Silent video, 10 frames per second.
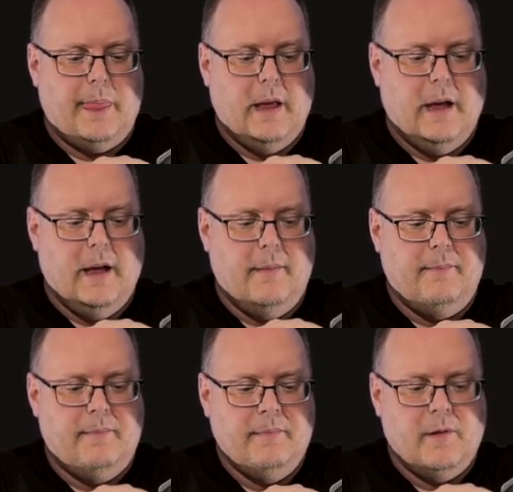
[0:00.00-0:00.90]

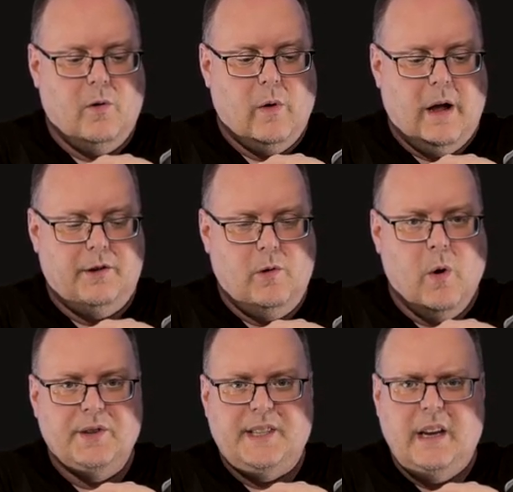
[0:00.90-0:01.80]
Um, while you
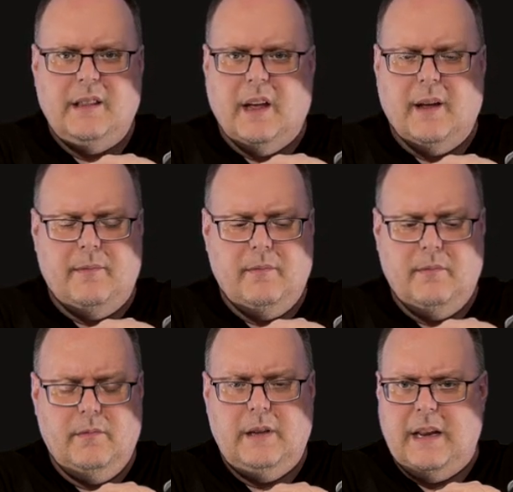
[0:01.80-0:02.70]
won't see the
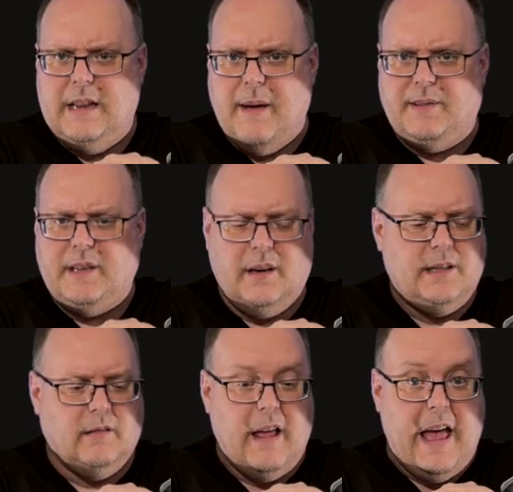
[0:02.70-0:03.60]
in-depth series
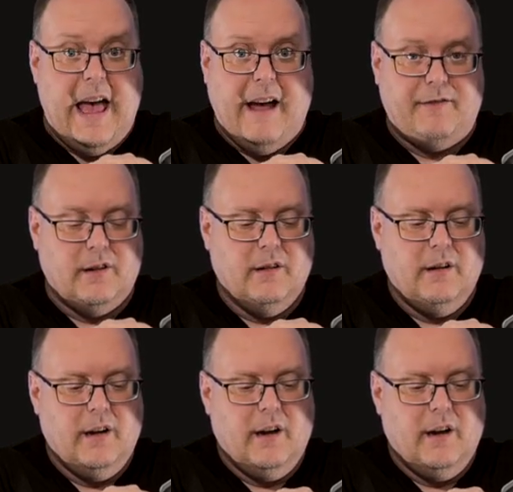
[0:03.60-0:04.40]
till after